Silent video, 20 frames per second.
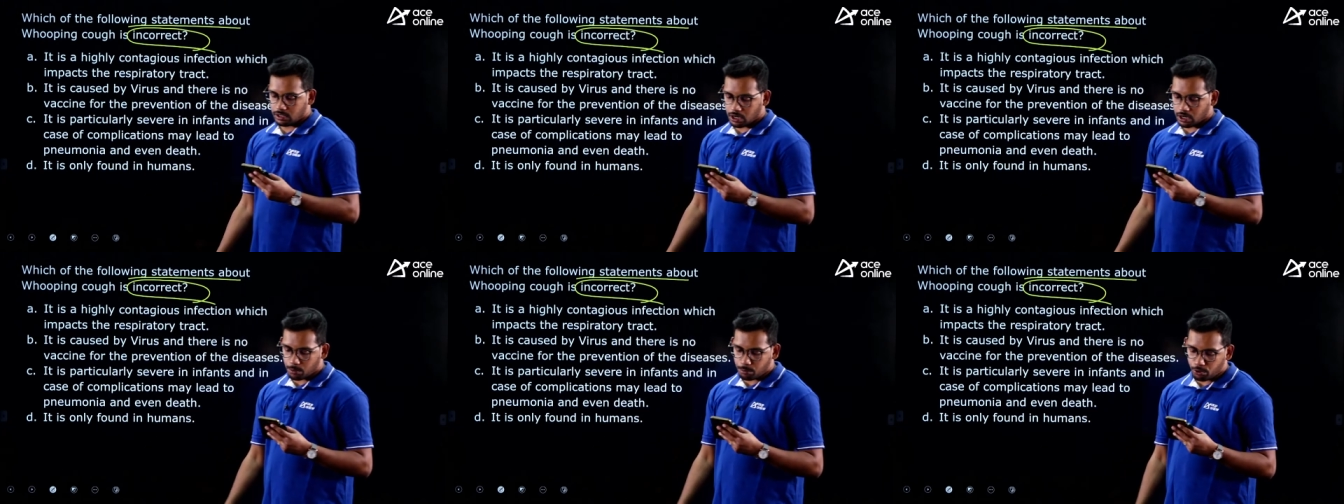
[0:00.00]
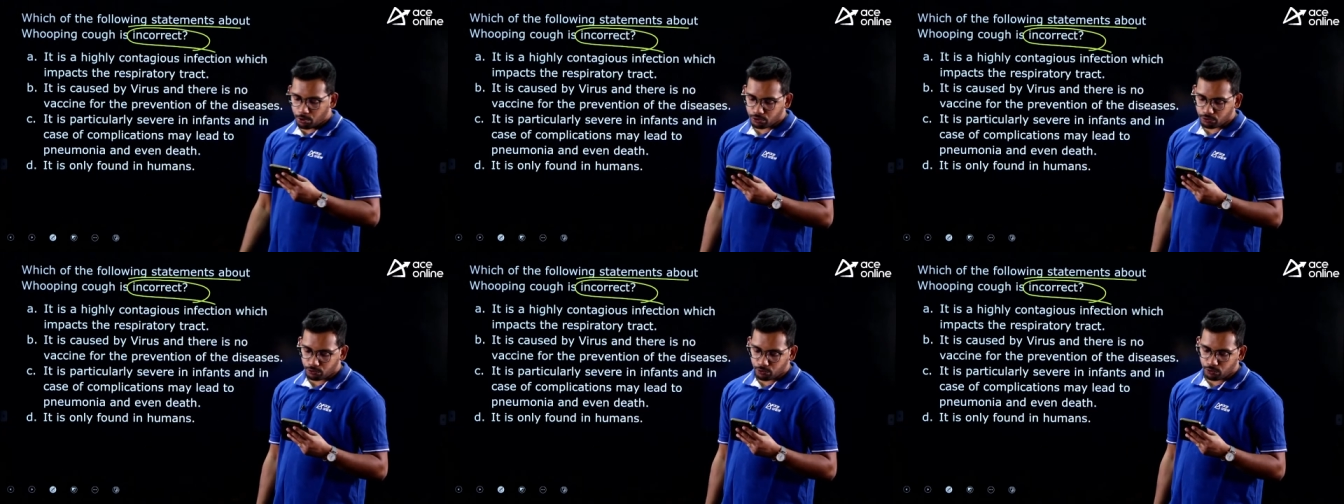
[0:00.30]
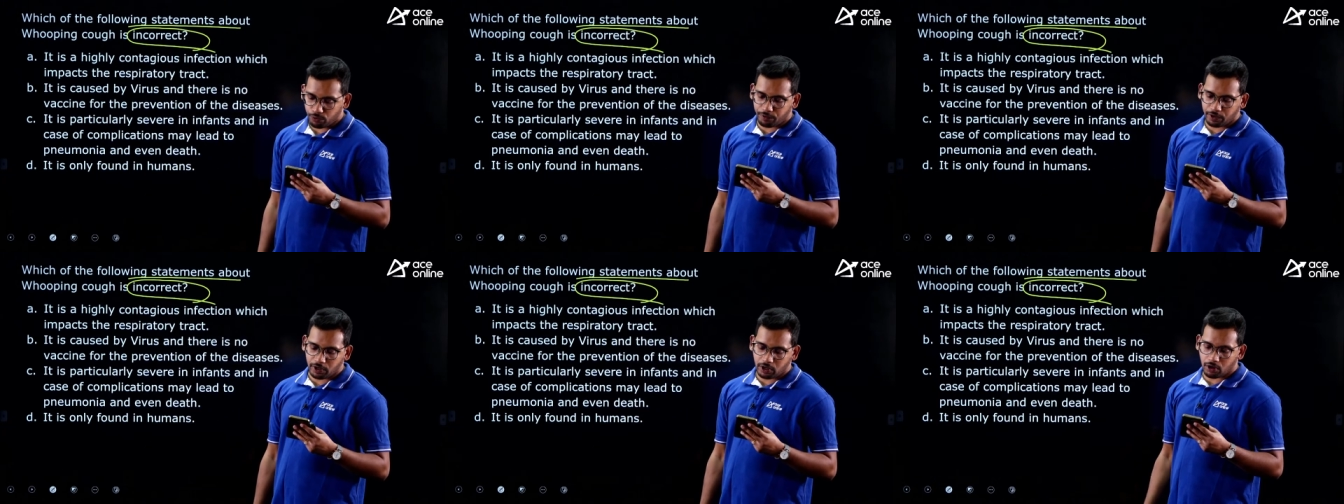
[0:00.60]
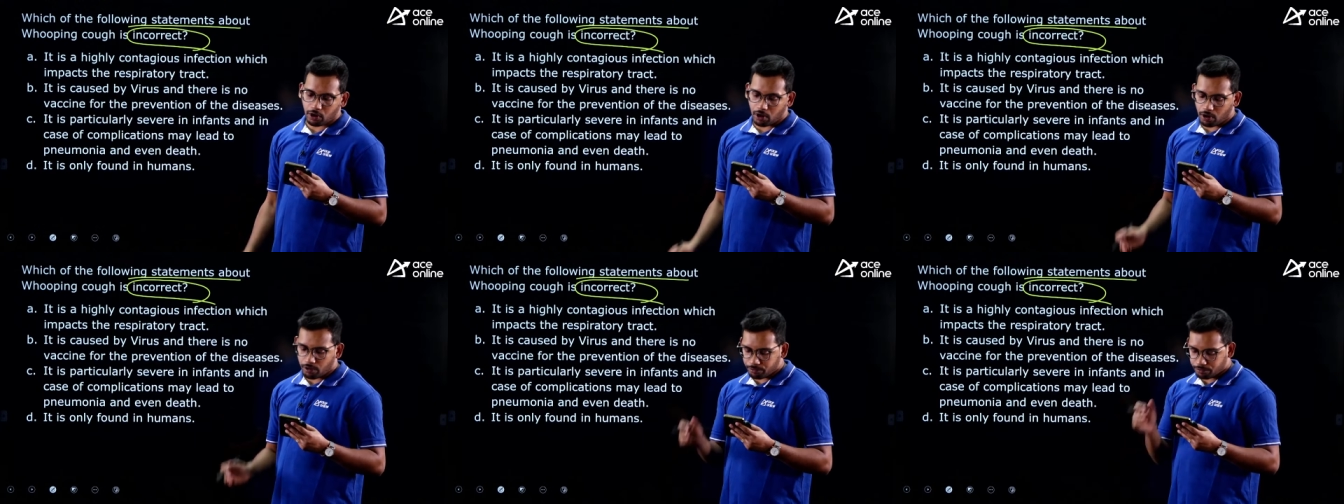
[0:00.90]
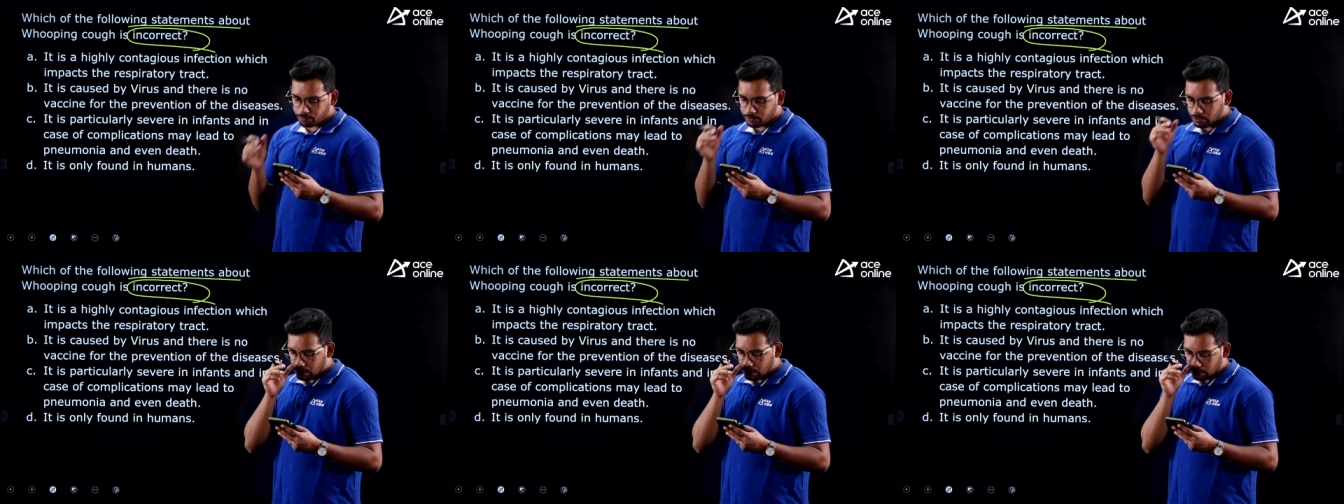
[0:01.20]
About whooping
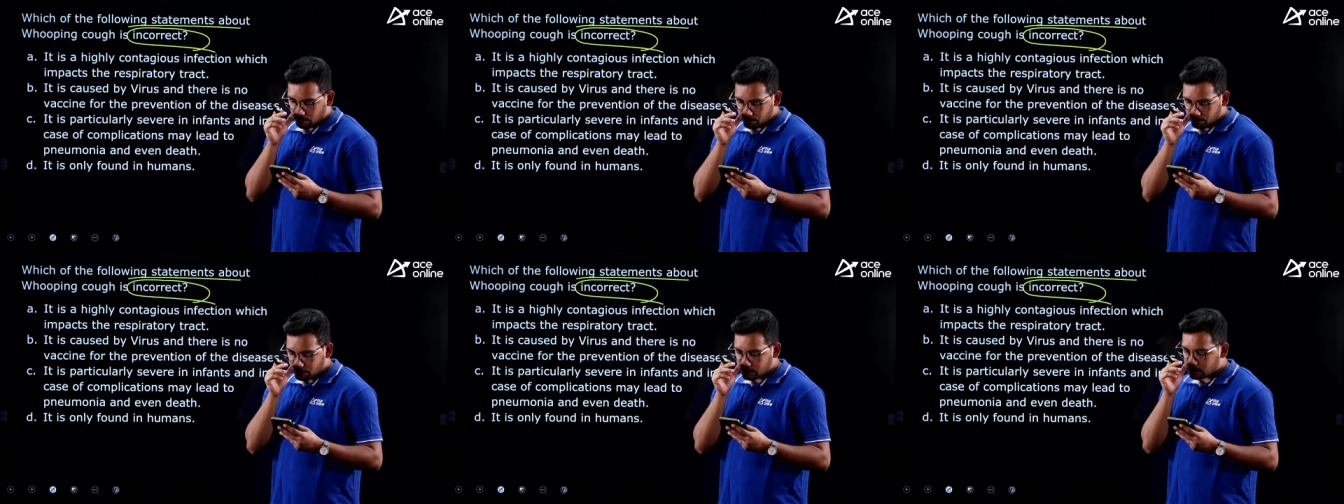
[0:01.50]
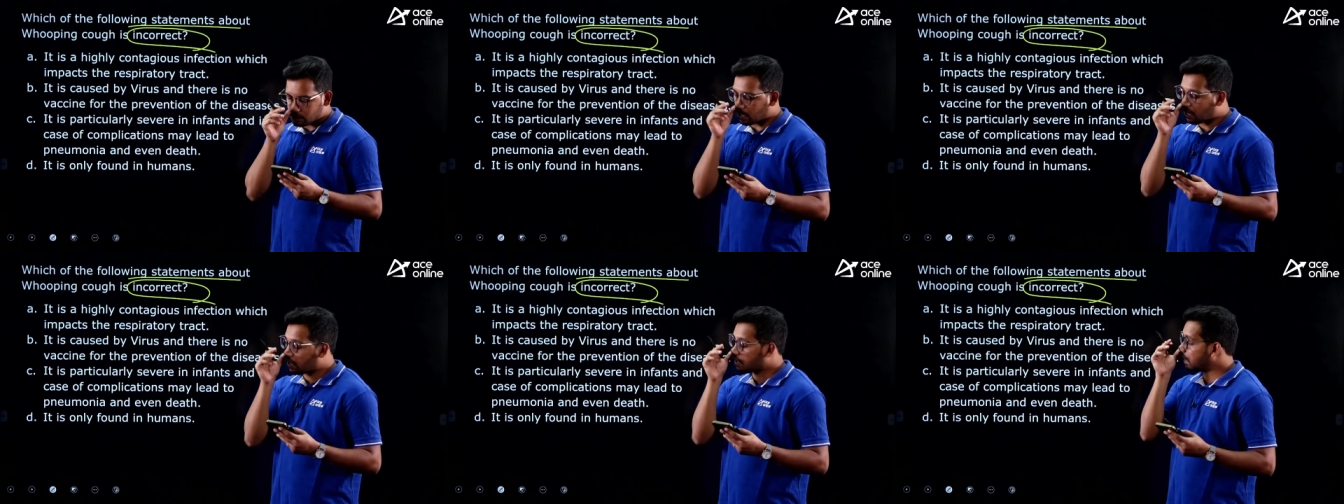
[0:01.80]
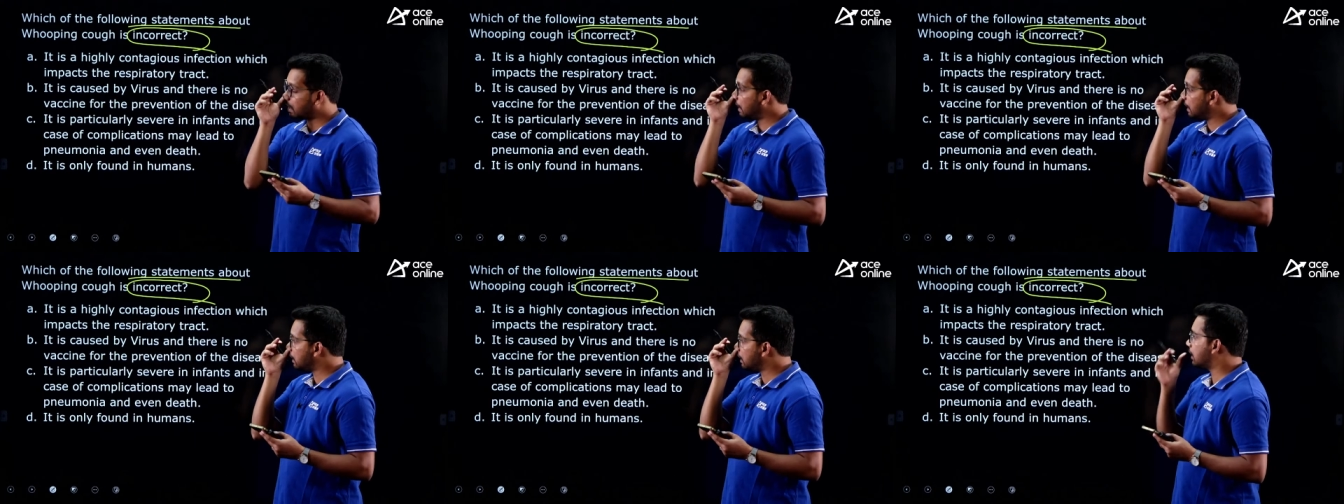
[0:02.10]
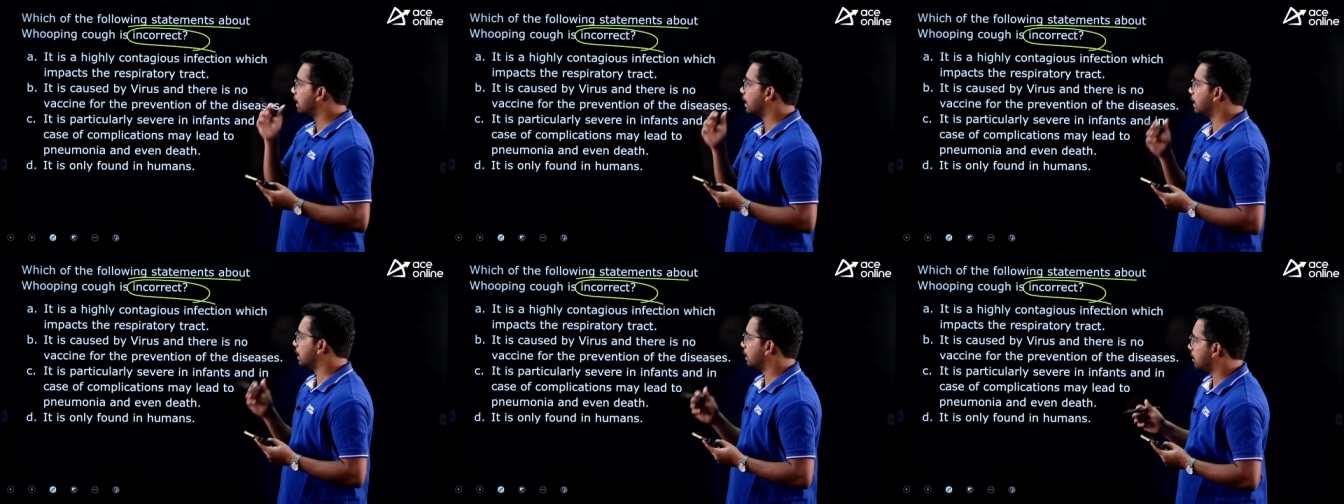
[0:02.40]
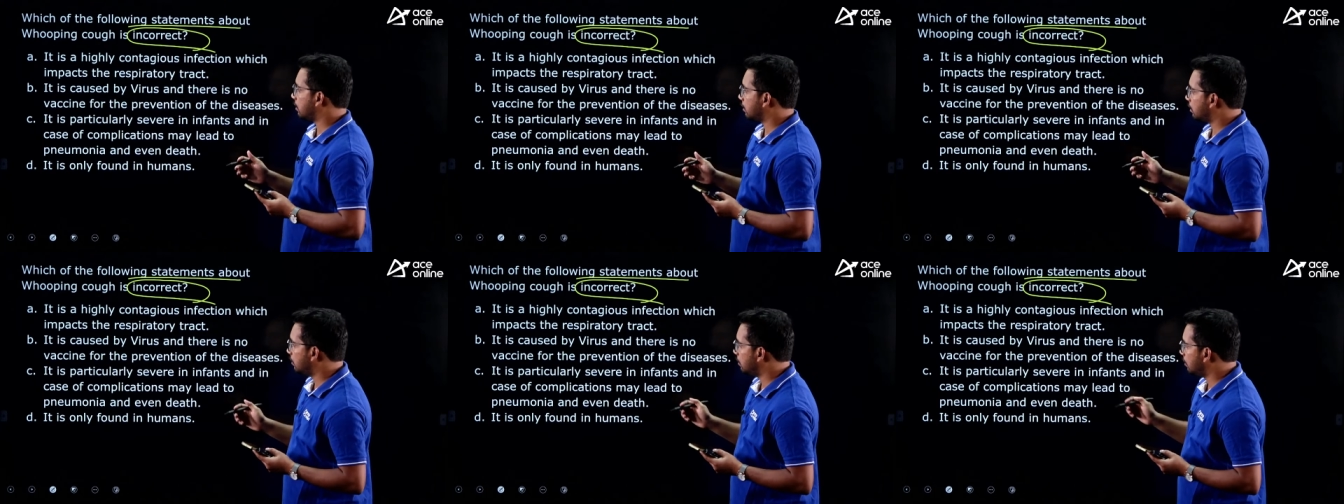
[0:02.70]
cough, which are
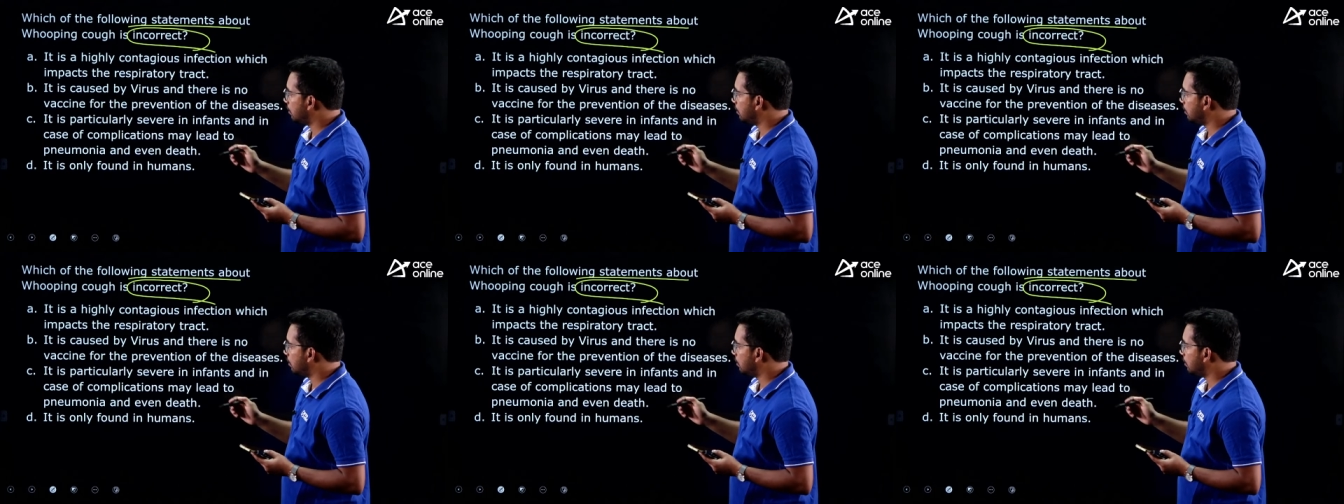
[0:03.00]
incorrect?